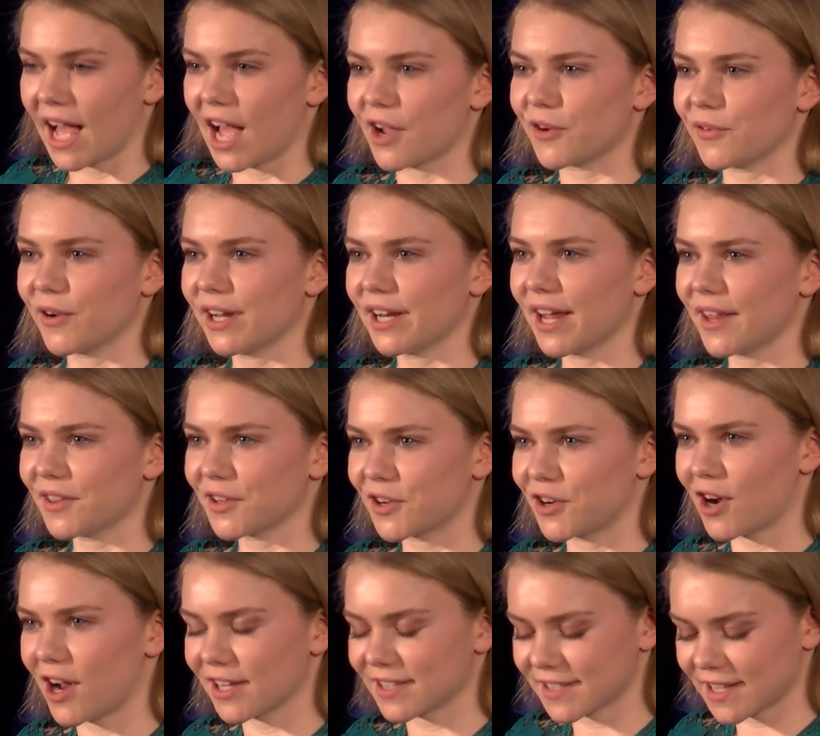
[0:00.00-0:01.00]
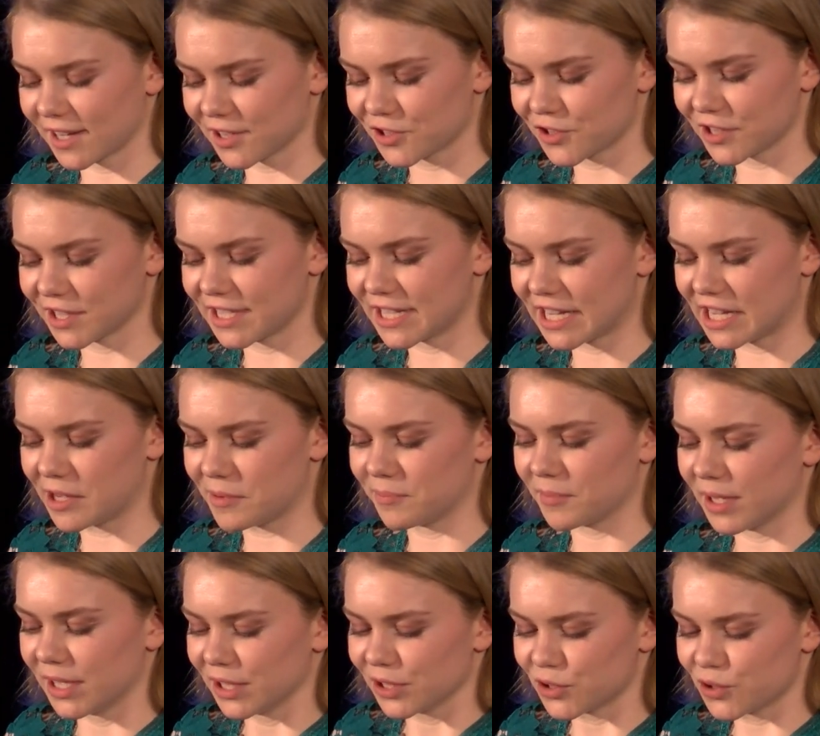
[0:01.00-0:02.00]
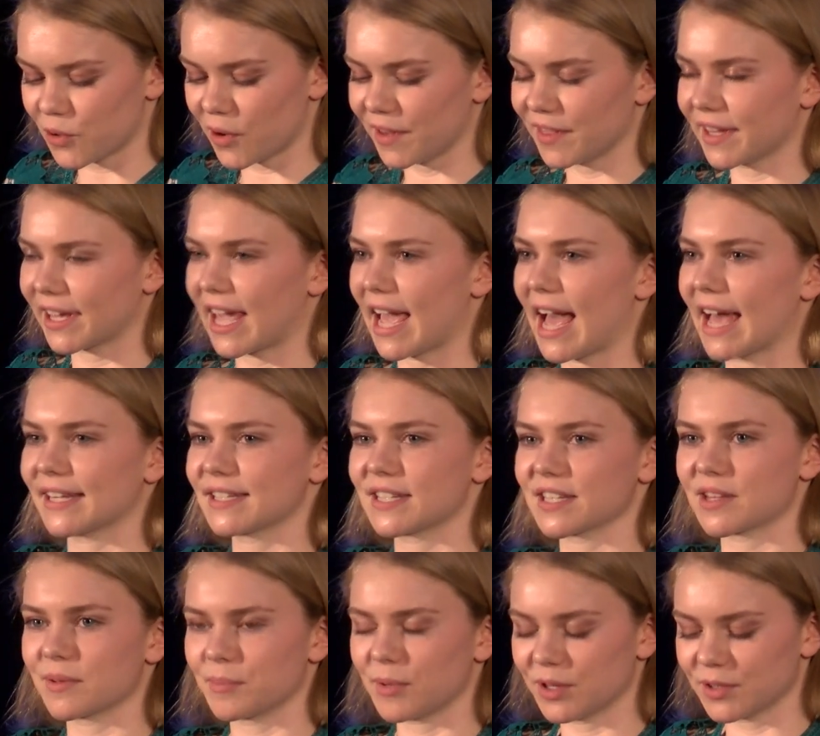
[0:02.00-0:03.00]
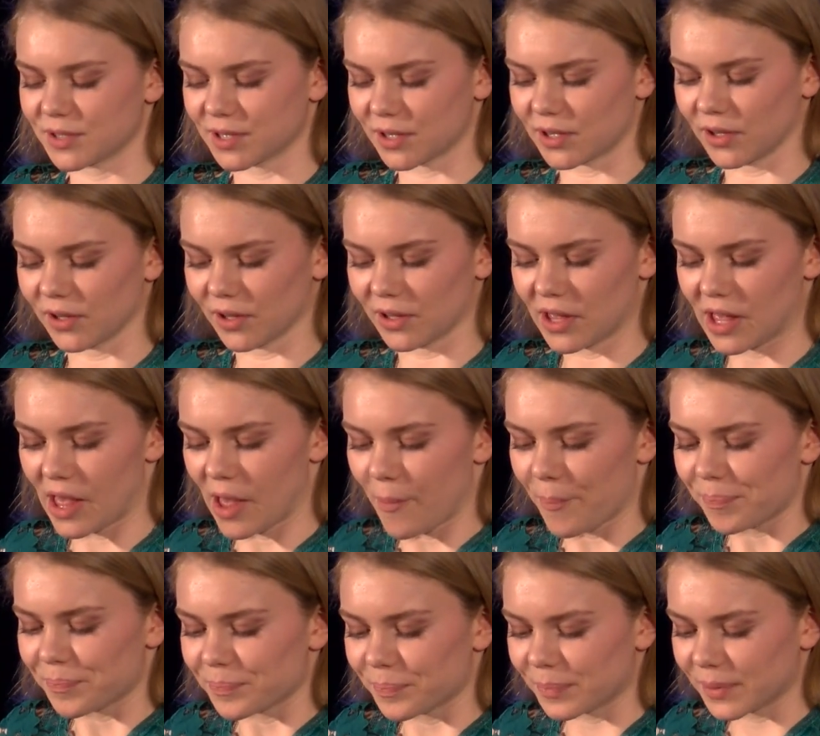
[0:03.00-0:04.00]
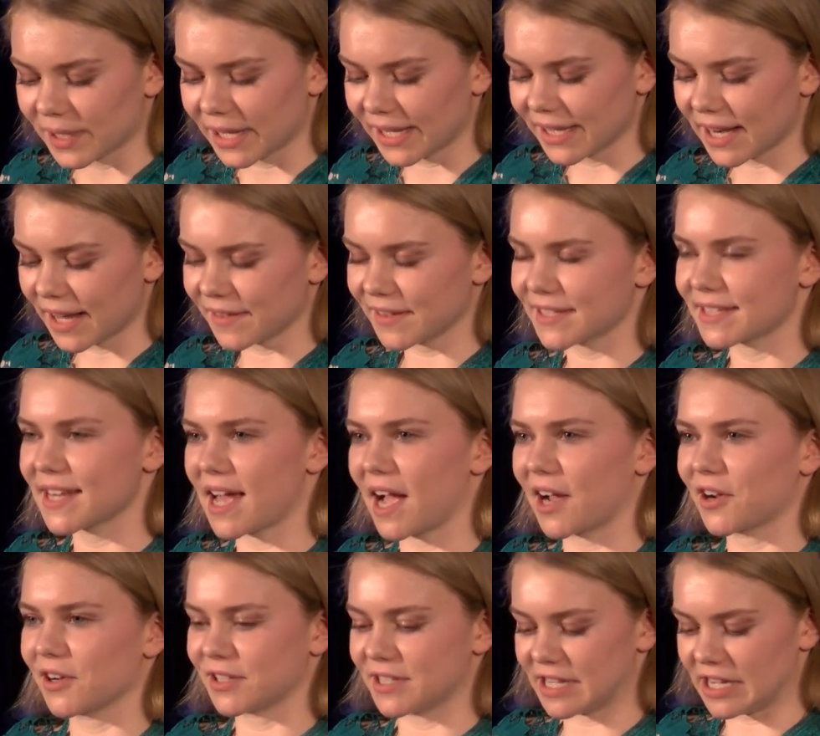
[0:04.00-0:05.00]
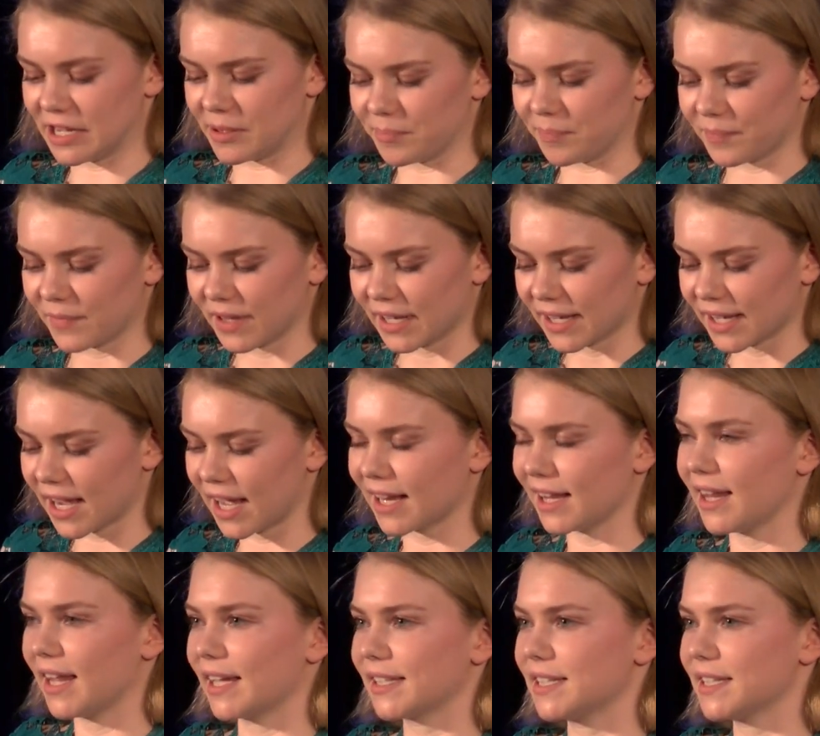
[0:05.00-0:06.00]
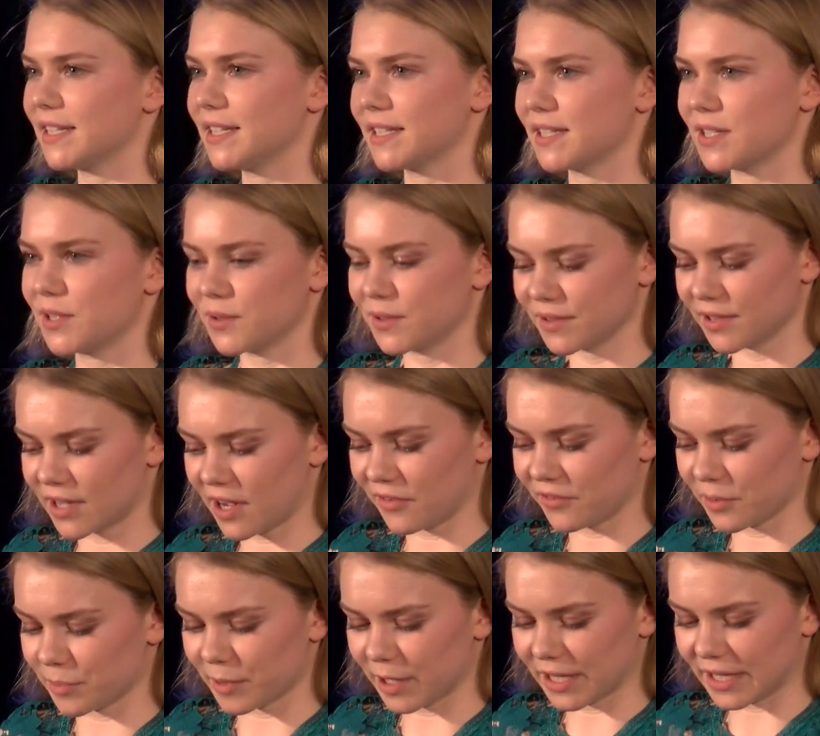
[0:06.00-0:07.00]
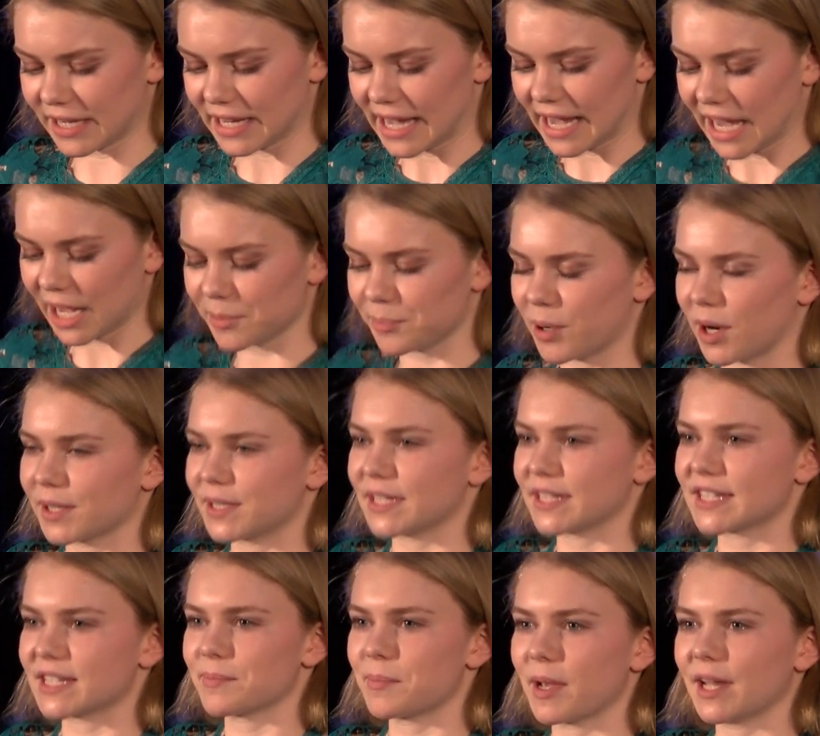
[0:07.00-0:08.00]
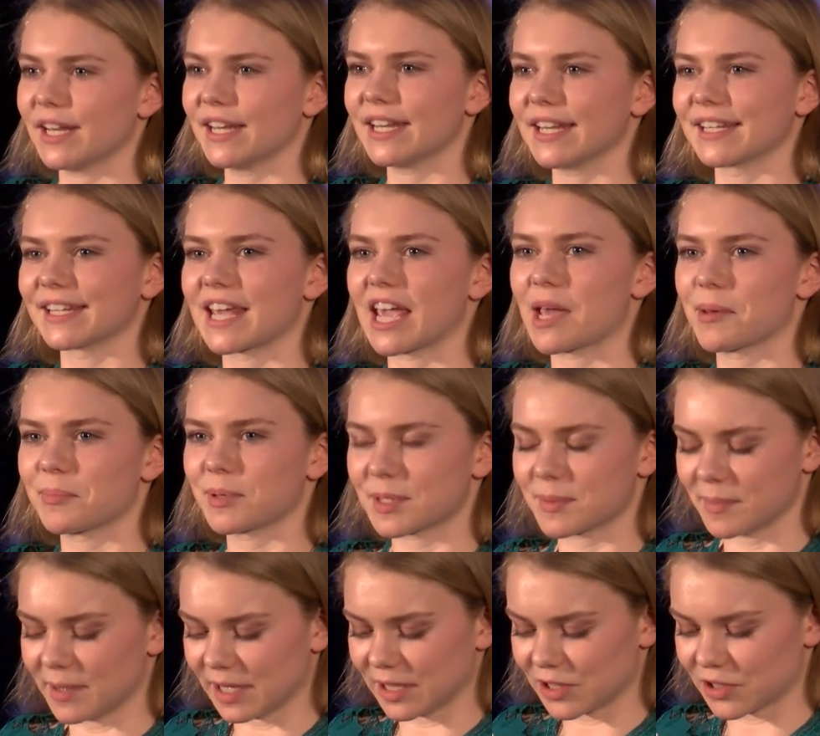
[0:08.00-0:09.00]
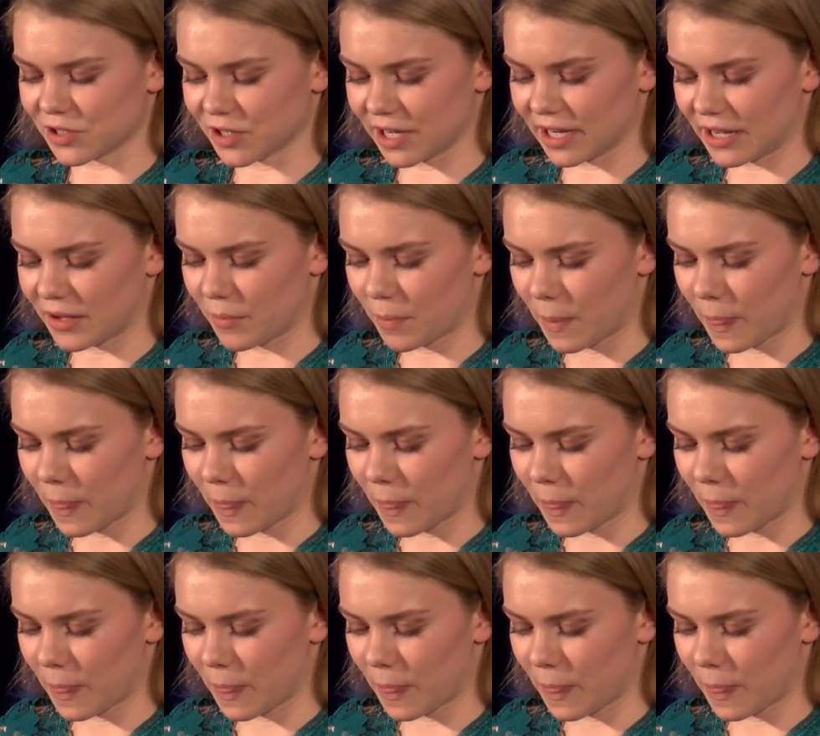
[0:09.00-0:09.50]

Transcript: I ran on the cross-country team, joined the cast of the musical, played on the soccer team, got elected to student government, and participated in campus ministry.